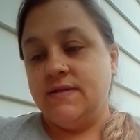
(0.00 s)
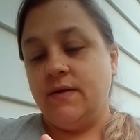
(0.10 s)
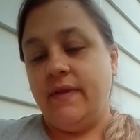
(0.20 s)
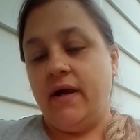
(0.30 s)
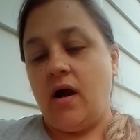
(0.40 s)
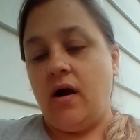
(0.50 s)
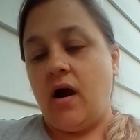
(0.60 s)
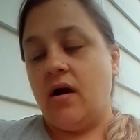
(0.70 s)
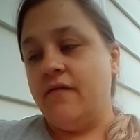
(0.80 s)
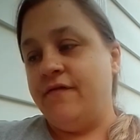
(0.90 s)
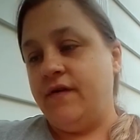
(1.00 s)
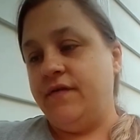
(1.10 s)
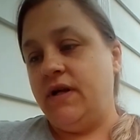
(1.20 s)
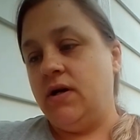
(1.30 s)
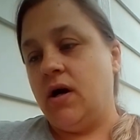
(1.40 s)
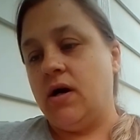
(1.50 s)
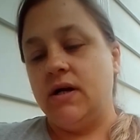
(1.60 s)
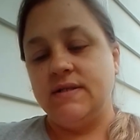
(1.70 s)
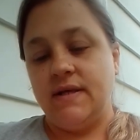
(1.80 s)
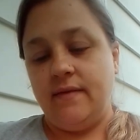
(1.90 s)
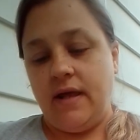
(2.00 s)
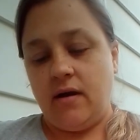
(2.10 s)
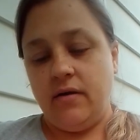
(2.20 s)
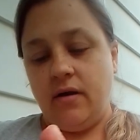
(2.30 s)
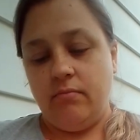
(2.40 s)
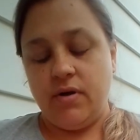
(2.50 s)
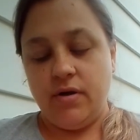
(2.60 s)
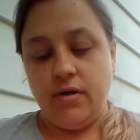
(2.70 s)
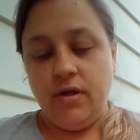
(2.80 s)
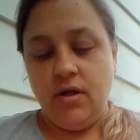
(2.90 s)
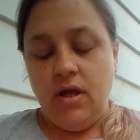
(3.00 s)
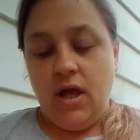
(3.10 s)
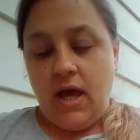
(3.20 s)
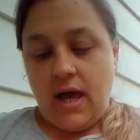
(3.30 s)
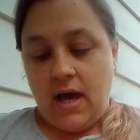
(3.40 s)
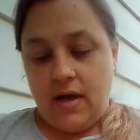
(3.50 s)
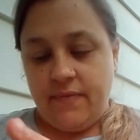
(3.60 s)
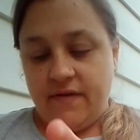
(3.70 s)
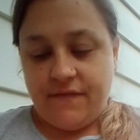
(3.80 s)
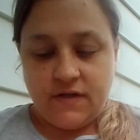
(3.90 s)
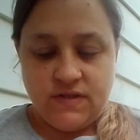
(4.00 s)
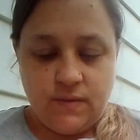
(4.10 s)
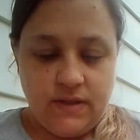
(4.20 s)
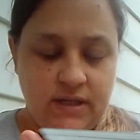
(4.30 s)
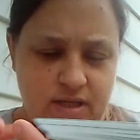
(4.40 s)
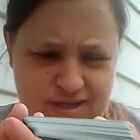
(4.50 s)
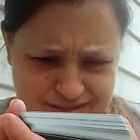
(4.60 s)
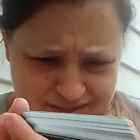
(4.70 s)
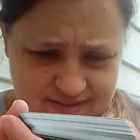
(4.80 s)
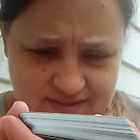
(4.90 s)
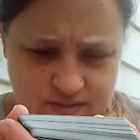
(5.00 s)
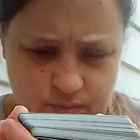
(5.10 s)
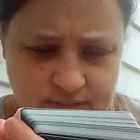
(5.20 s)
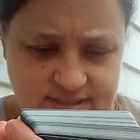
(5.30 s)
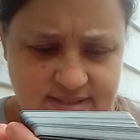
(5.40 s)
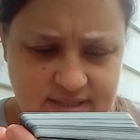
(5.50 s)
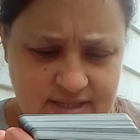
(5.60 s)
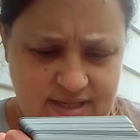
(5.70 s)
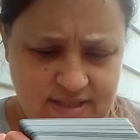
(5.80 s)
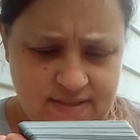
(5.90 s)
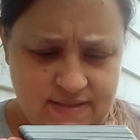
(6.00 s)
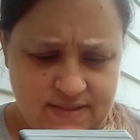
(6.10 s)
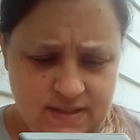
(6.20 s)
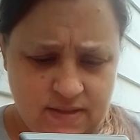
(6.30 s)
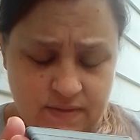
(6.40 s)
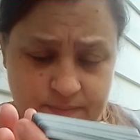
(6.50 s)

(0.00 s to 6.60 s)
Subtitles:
So there are 50 cards and they are numbered. The first one is Resilience.